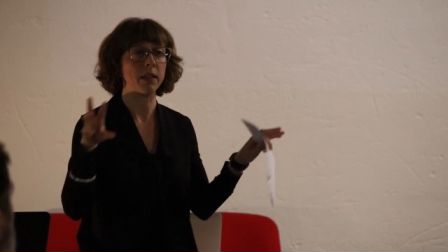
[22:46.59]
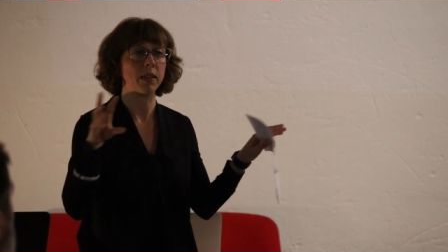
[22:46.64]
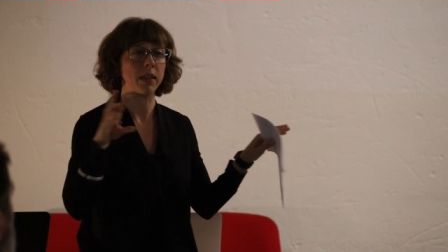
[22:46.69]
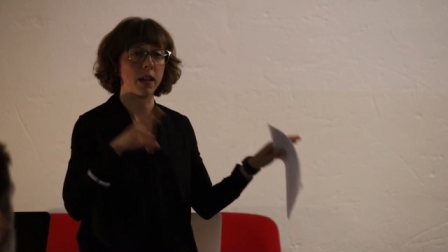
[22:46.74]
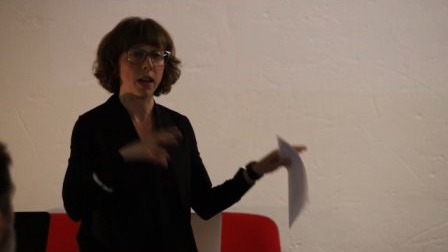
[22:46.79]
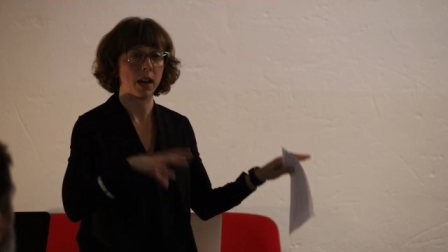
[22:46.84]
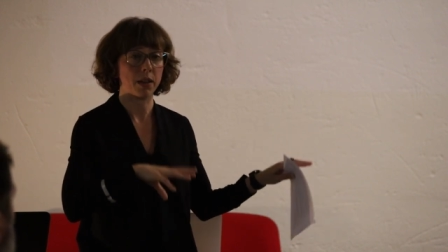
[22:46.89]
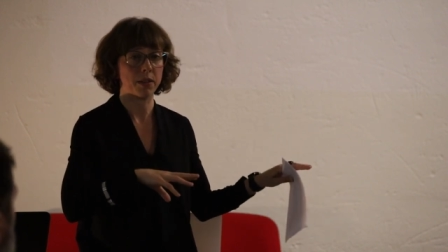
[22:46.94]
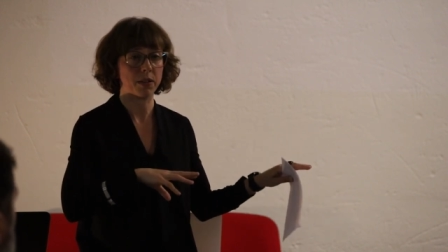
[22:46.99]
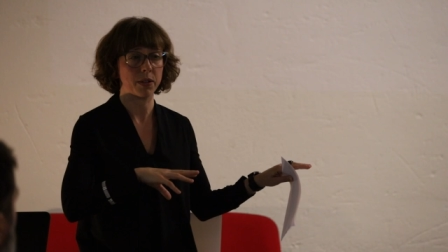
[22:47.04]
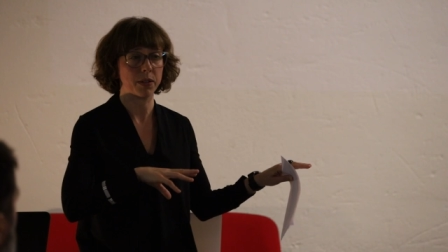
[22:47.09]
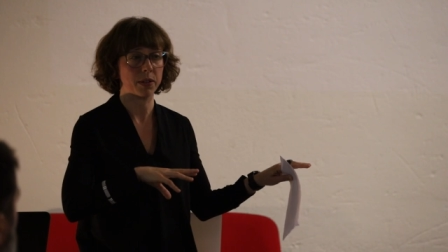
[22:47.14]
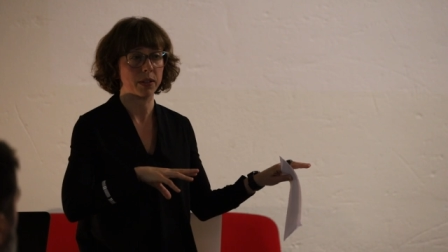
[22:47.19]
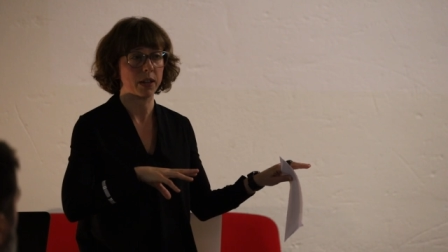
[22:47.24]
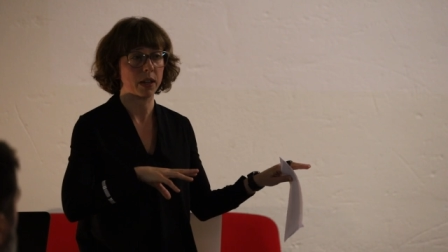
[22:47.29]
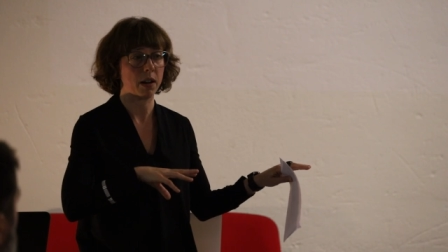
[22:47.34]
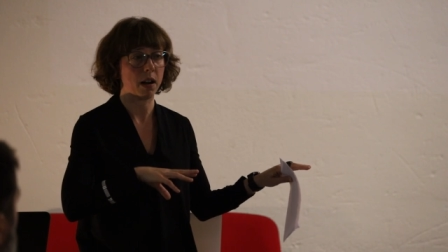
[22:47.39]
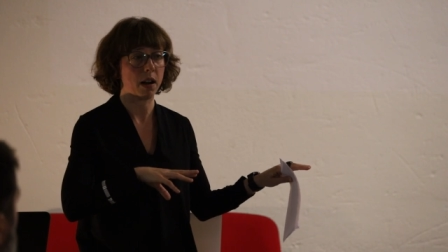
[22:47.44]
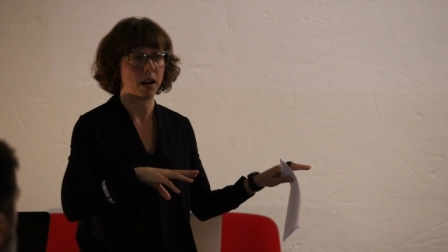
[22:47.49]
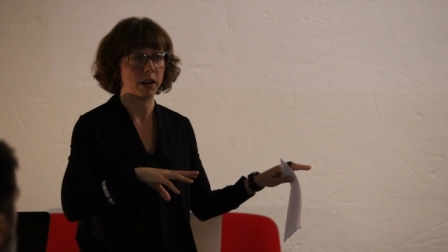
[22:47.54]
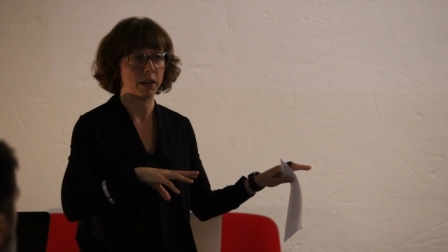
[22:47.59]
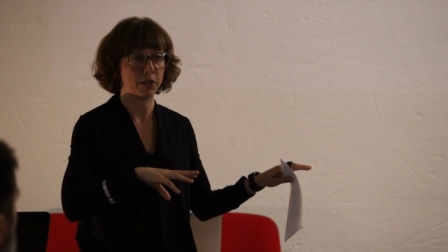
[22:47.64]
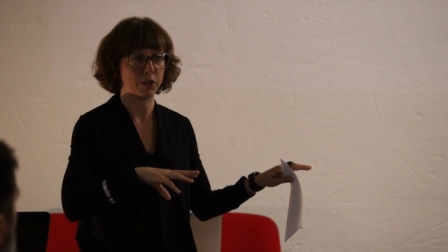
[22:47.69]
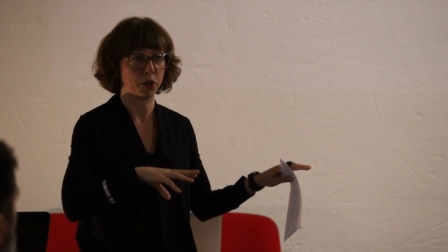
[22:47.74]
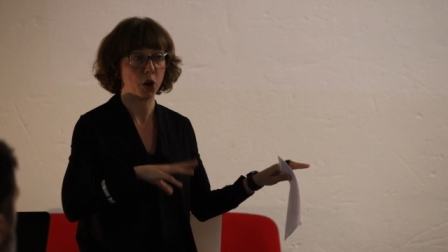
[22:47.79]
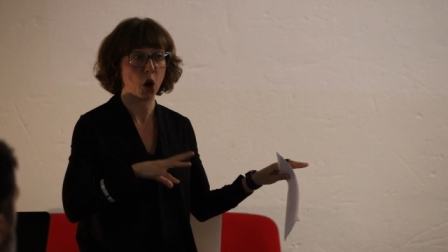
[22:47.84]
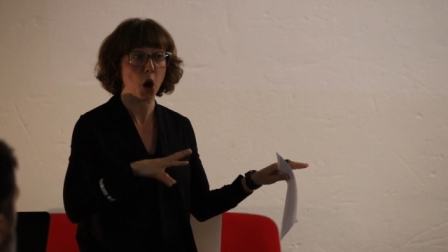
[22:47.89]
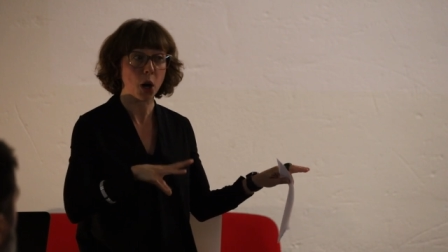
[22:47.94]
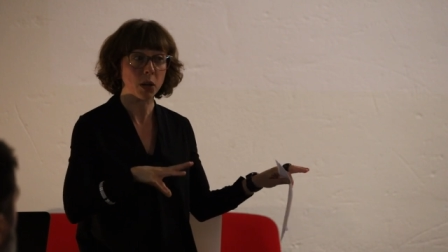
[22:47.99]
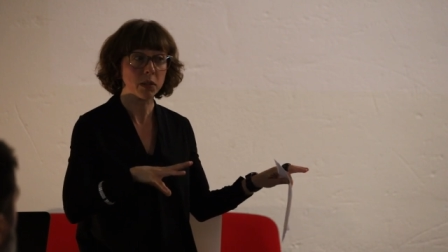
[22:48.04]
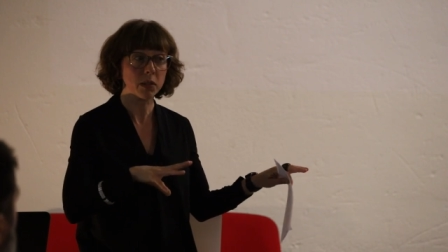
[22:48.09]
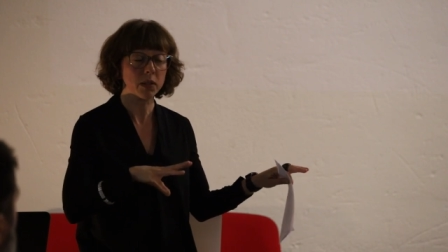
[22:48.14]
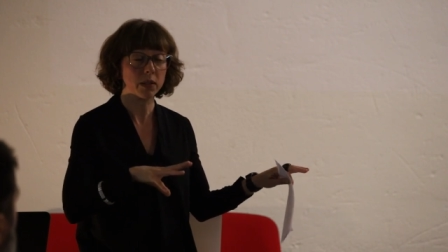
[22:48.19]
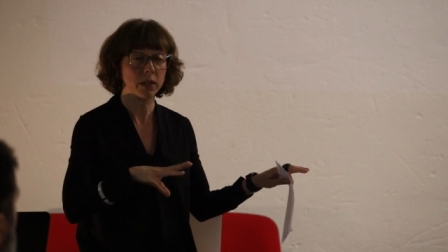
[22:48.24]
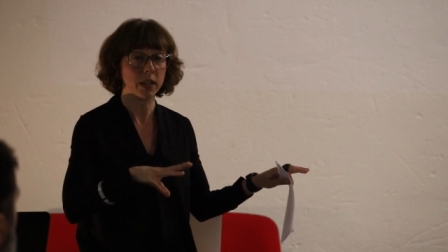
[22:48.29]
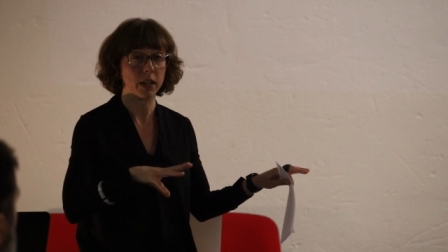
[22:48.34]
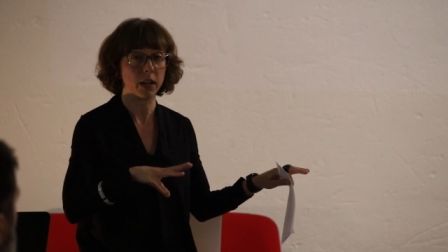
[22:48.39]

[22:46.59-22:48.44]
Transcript: and the others that are not.